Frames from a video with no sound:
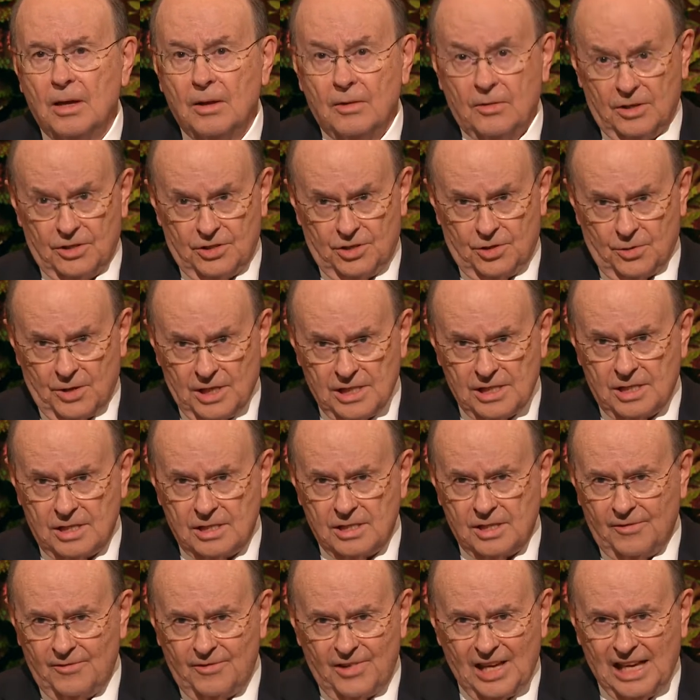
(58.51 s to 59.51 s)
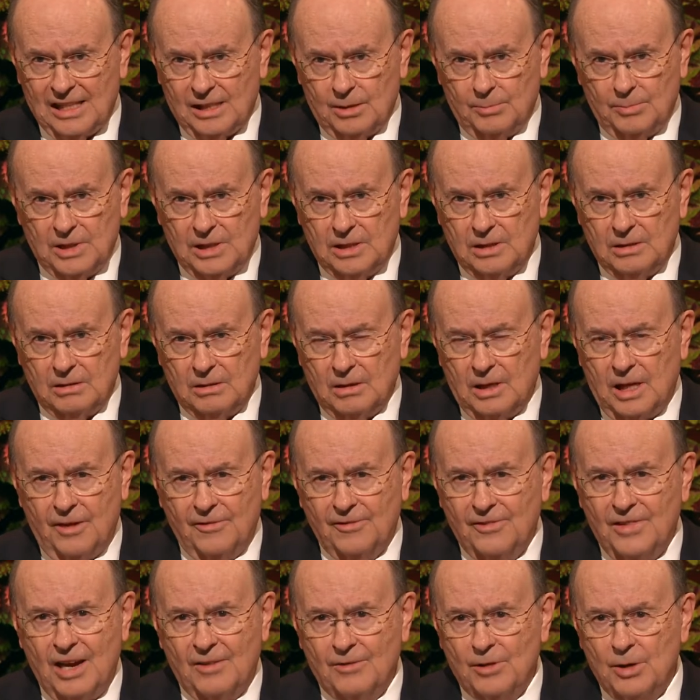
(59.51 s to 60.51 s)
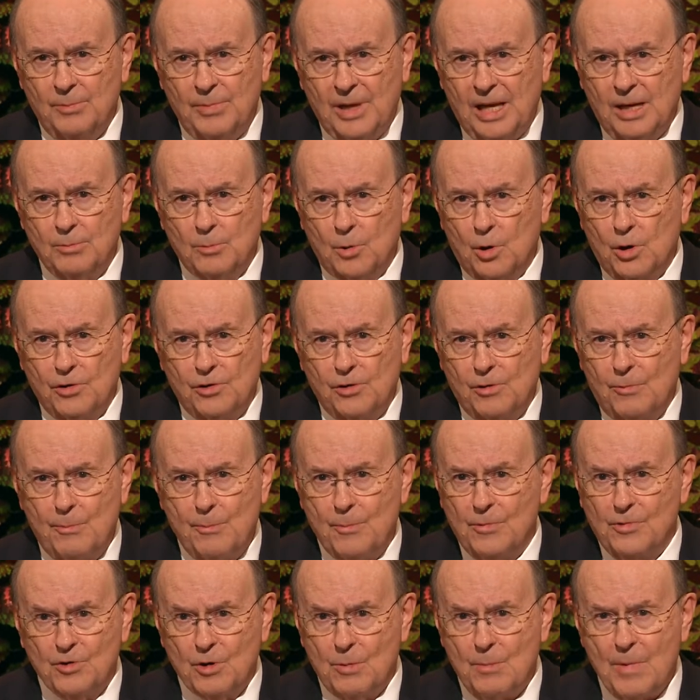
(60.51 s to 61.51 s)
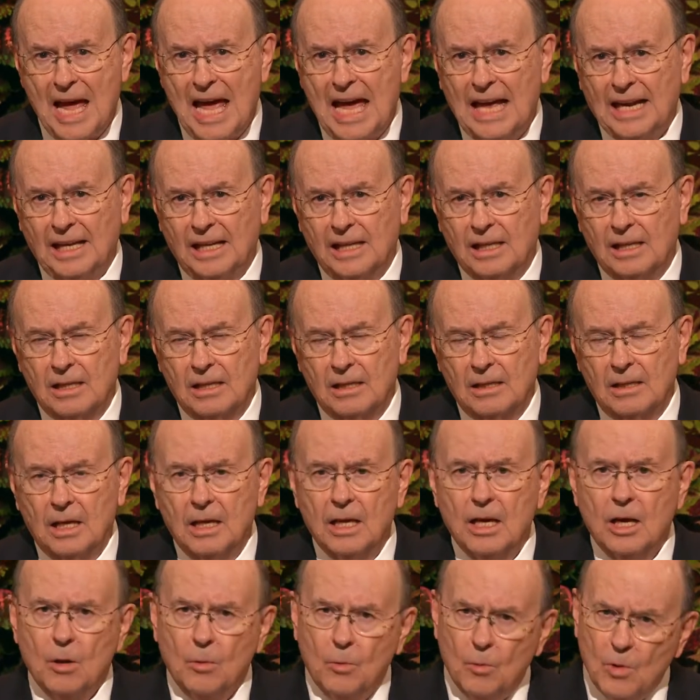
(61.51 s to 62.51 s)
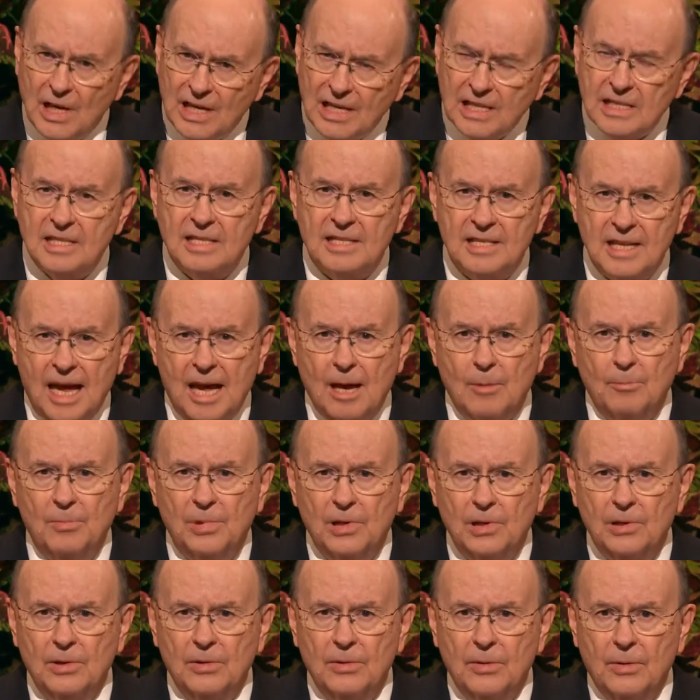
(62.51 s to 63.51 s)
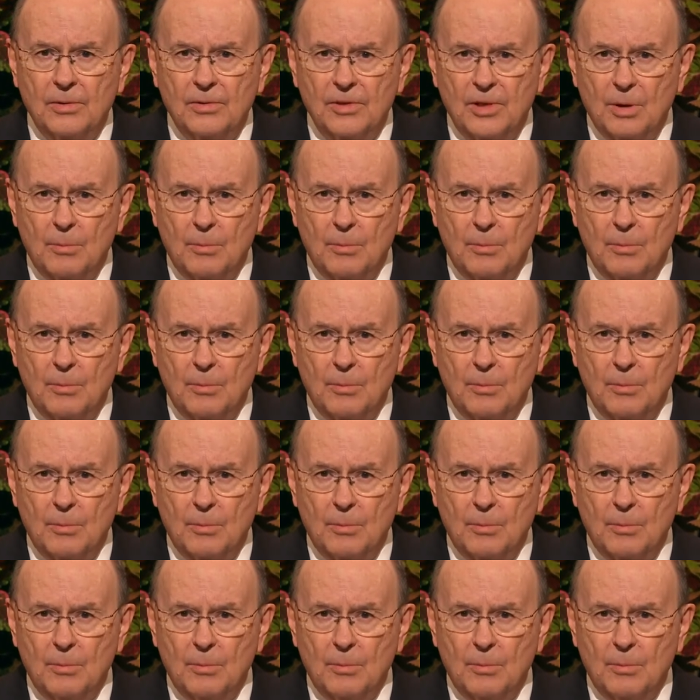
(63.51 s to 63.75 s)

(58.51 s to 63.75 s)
The choices available have never been more dramatic. One example, the